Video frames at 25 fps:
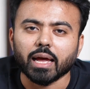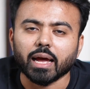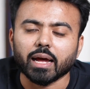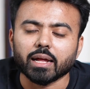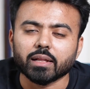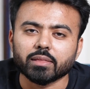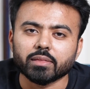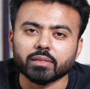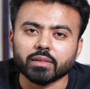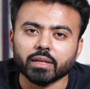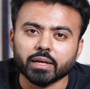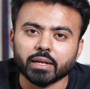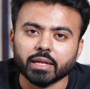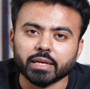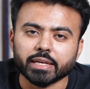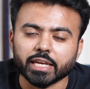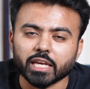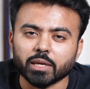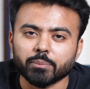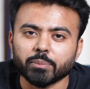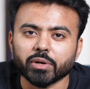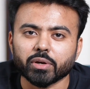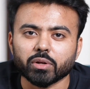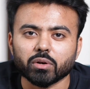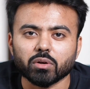And then I
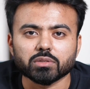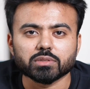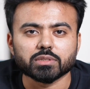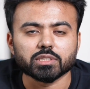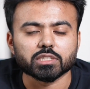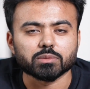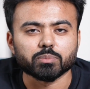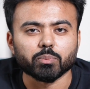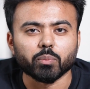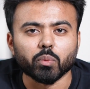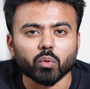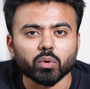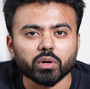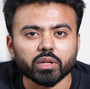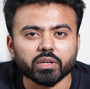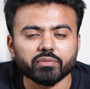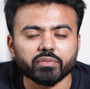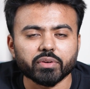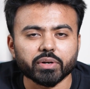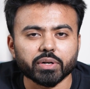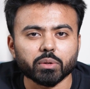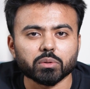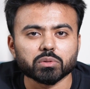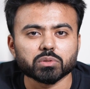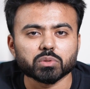came across this Board
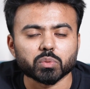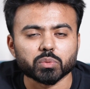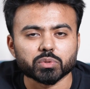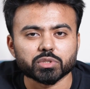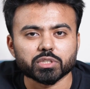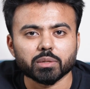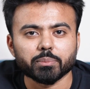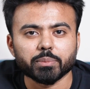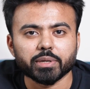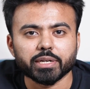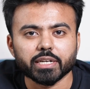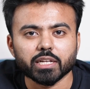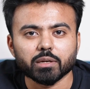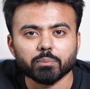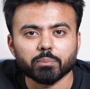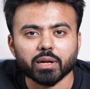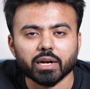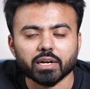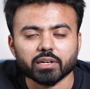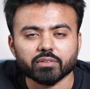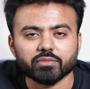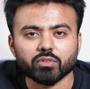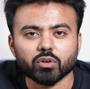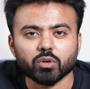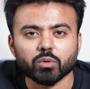Infinity on social media
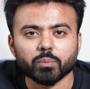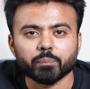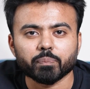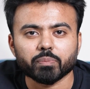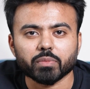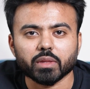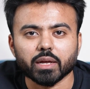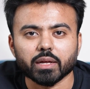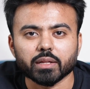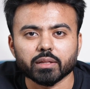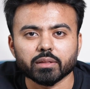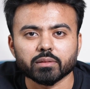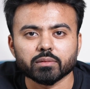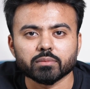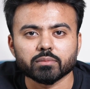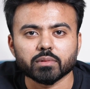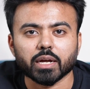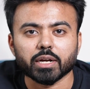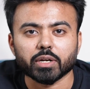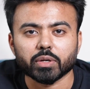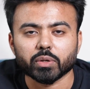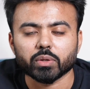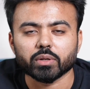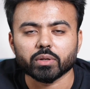platform, and I